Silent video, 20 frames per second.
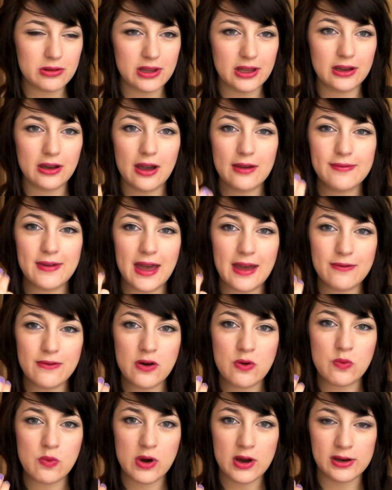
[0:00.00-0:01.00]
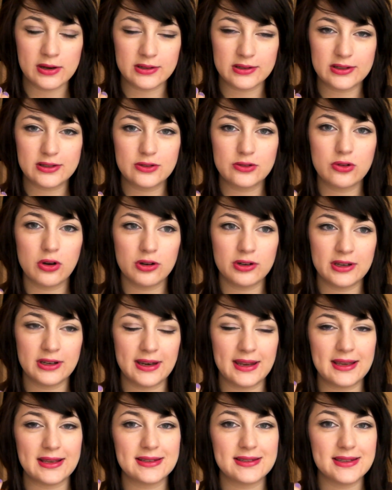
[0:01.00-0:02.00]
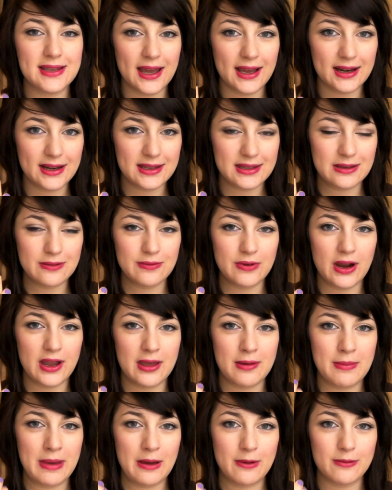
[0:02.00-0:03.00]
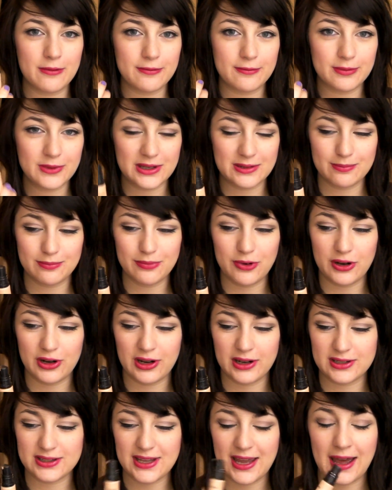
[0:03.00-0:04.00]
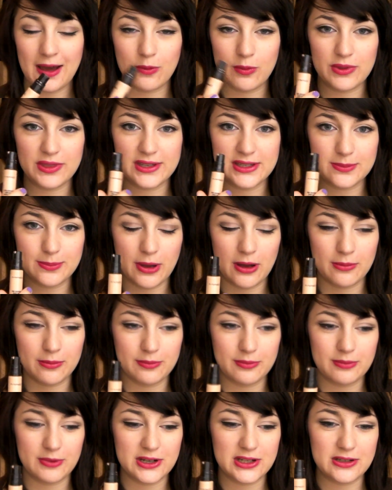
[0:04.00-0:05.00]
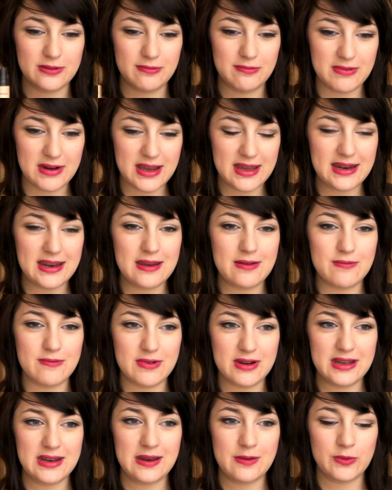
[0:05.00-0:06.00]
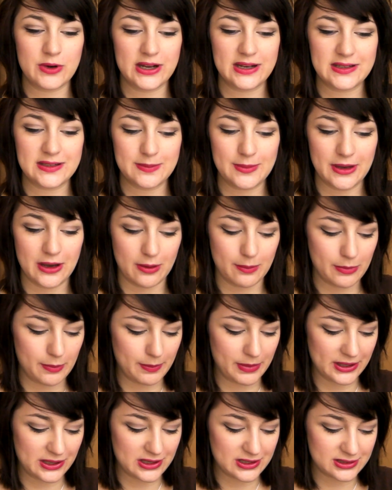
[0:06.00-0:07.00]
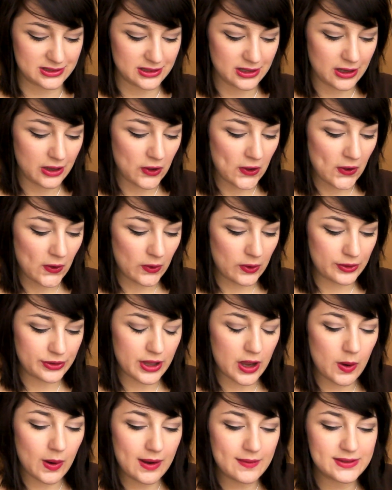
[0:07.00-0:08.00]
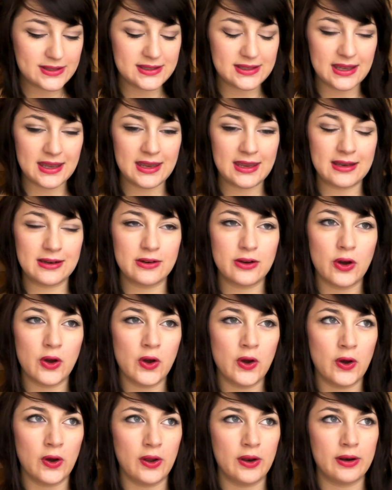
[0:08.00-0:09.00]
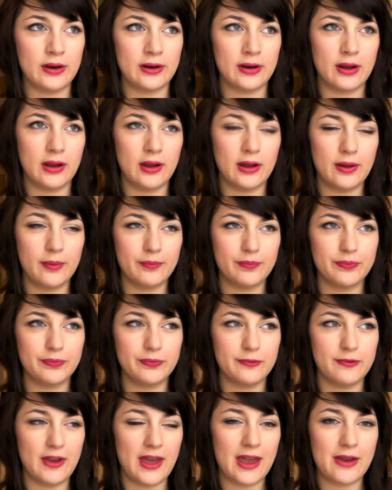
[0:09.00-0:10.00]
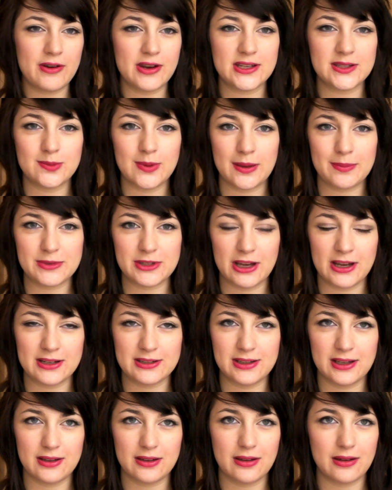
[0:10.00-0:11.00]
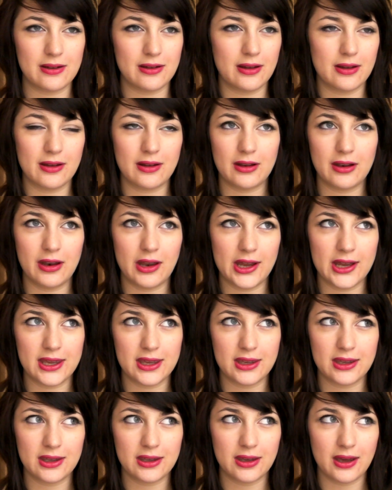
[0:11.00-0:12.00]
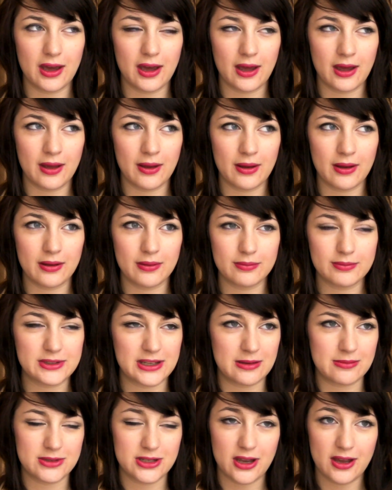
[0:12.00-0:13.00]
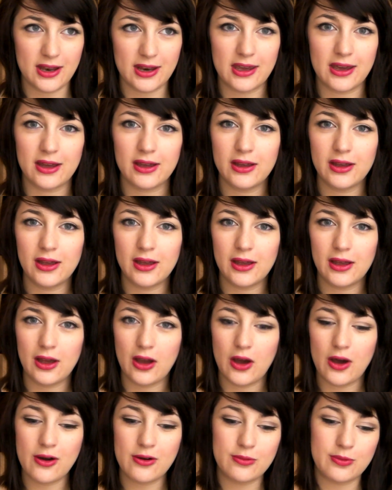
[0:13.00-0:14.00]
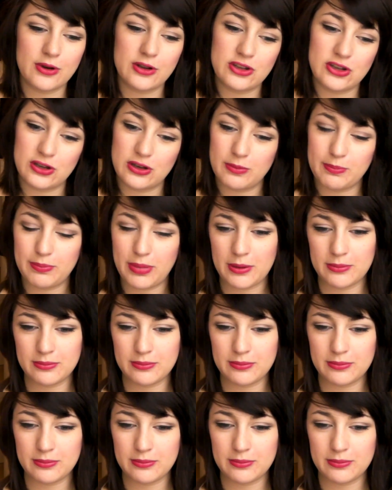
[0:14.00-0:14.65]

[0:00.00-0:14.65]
think I've ever once gotten exactly the right amount of product out with this pump, which really, really winds me up. Because although I've seen on various websites like Temptalia, oh, well, you could